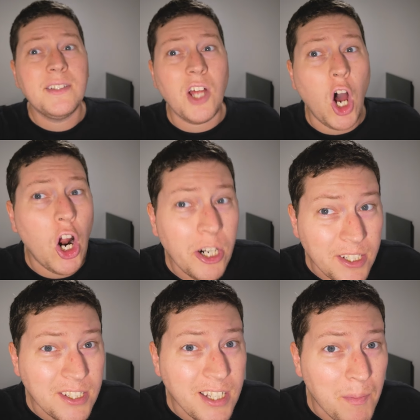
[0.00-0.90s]
is the
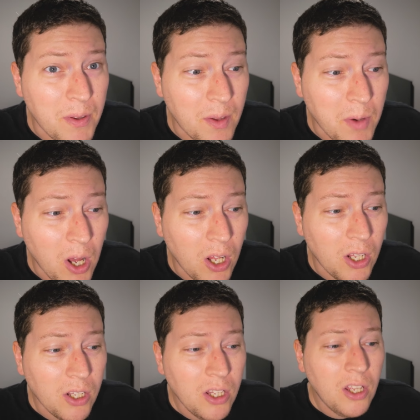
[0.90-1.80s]
hardest step of them
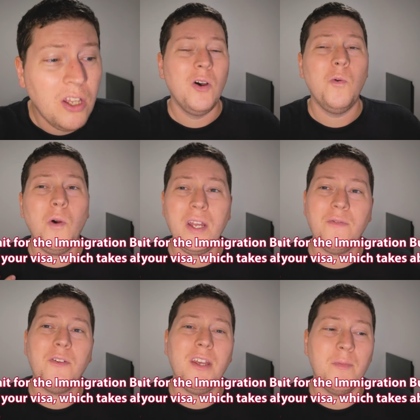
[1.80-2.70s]
all. Wait
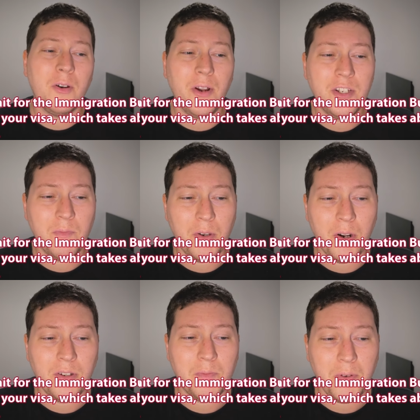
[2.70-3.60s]
for the Immigration
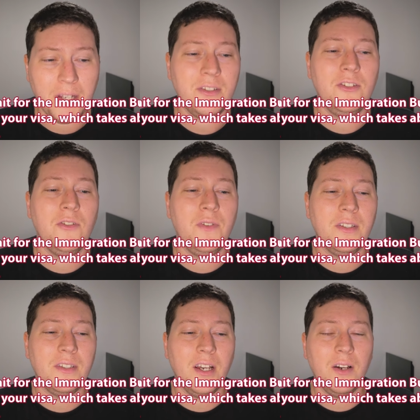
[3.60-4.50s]
Bureau to process your
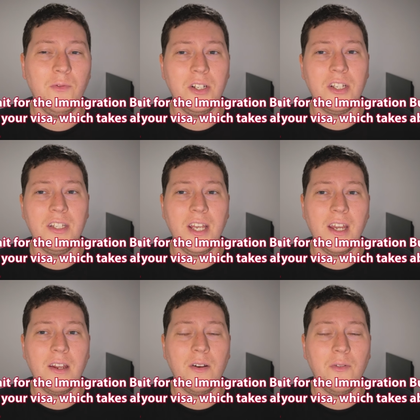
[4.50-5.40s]
visa, which can
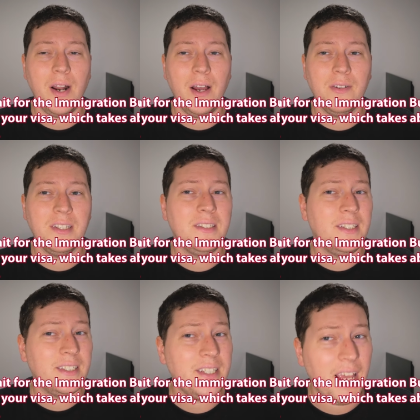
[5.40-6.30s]
take around
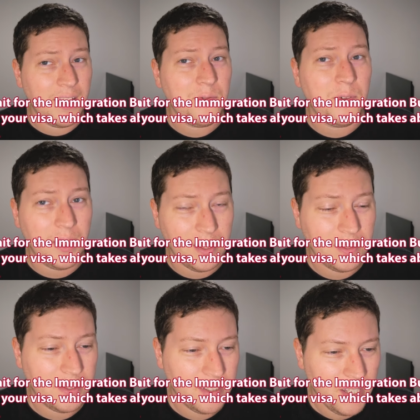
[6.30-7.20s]
six to eight
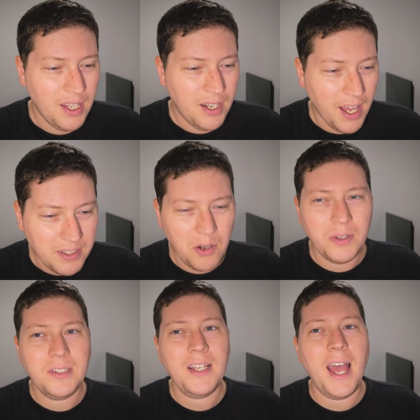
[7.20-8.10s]
weeks. Now, as I
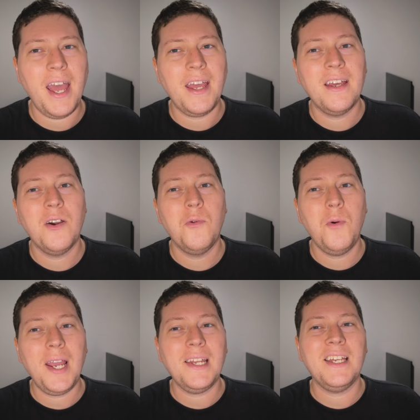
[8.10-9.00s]
always say,
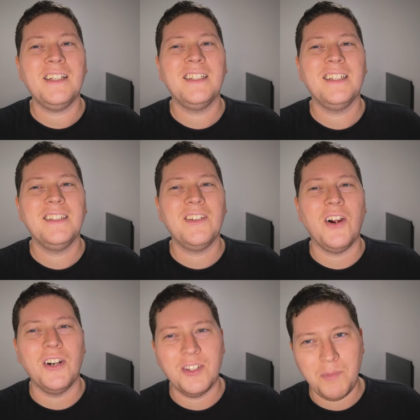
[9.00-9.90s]
waiting is the
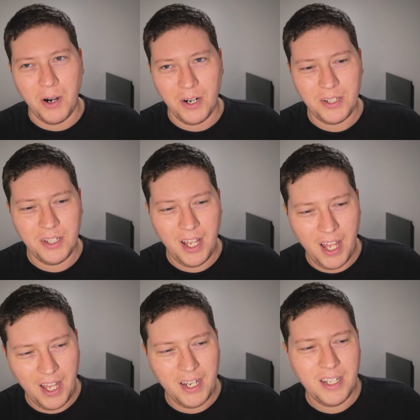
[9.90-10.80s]
hardest part.
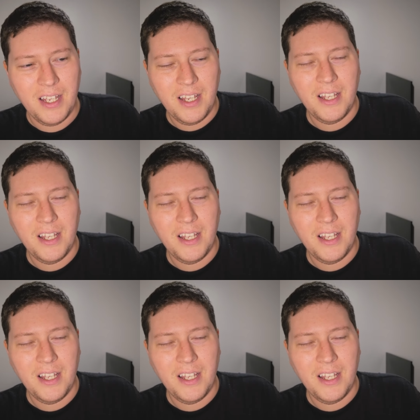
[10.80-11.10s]
And